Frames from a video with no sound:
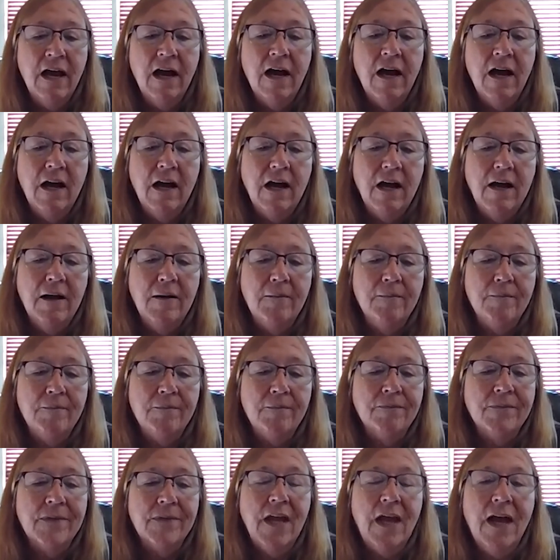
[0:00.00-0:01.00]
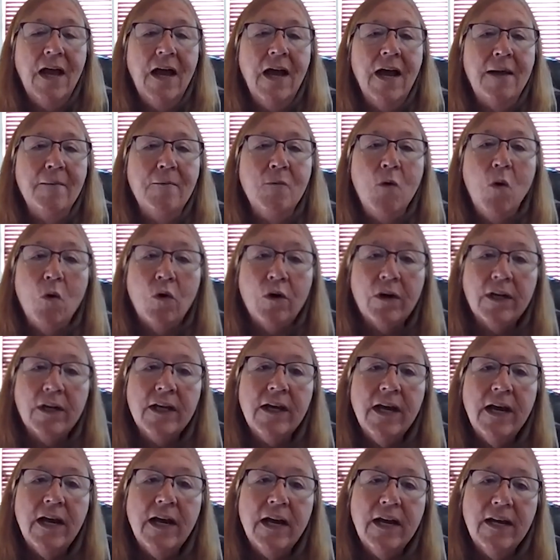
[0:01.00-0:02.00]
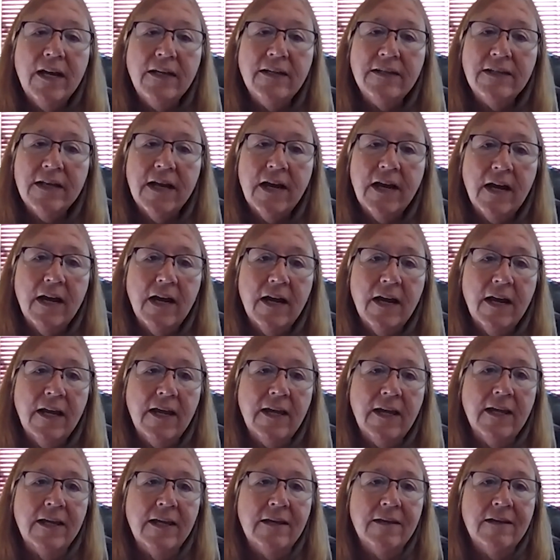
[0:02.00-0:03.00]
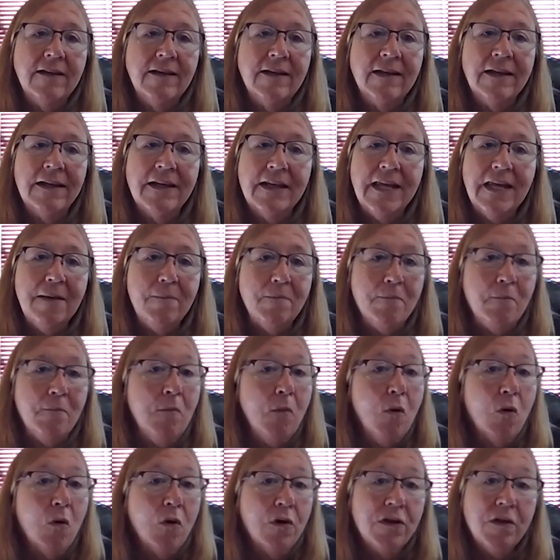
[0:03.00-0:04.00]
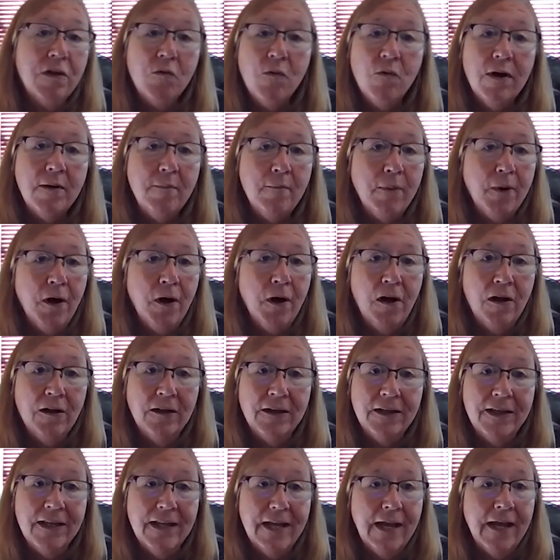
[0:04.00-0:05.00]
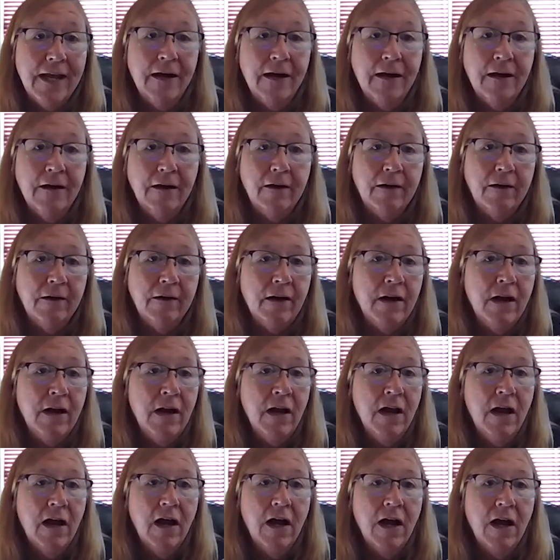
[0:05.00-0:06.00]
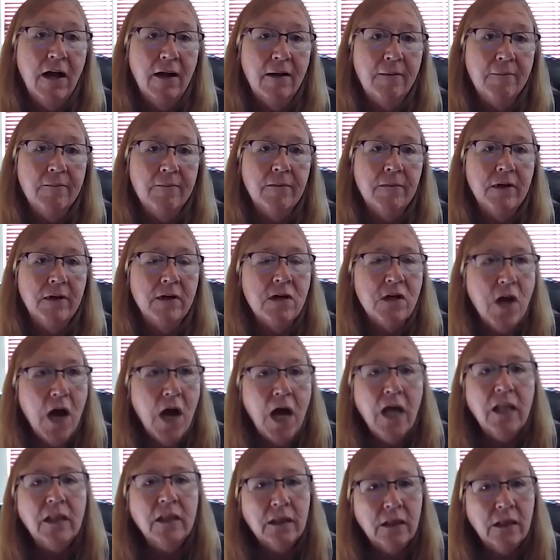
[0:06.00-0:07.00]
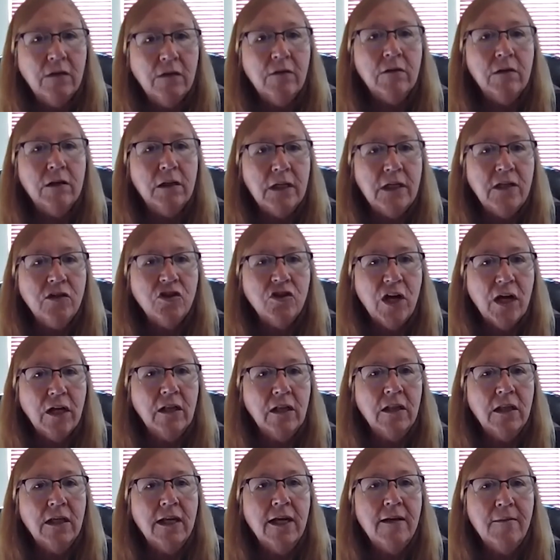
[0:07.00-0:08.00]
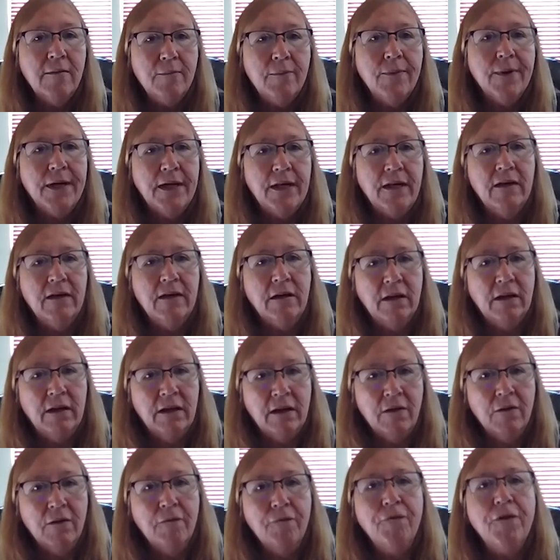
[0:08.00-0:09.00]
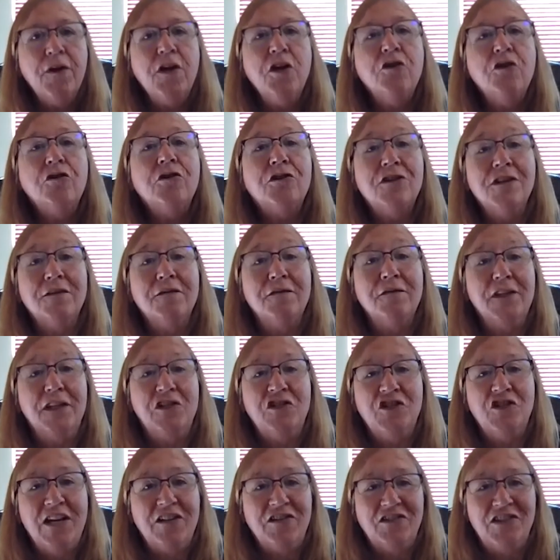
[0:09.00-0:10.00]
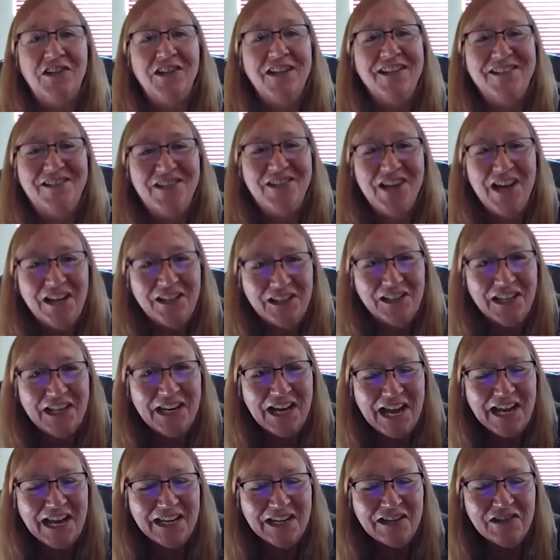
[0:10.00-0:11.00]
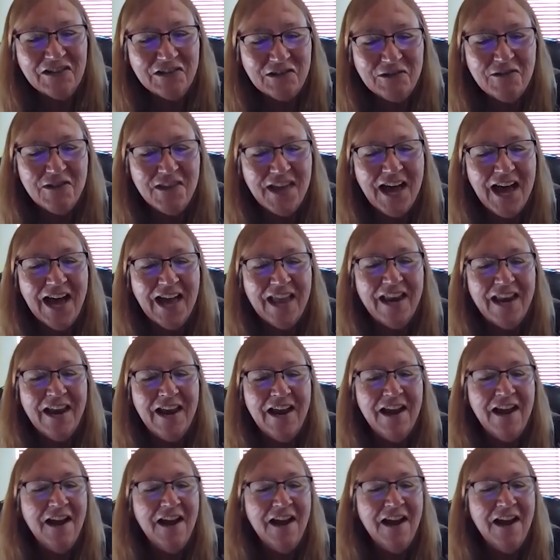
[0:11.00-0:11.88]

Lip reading: I'm organized. I can keep more than one ball in the air. Not literally juggling, but figuratively juggling. I can do that.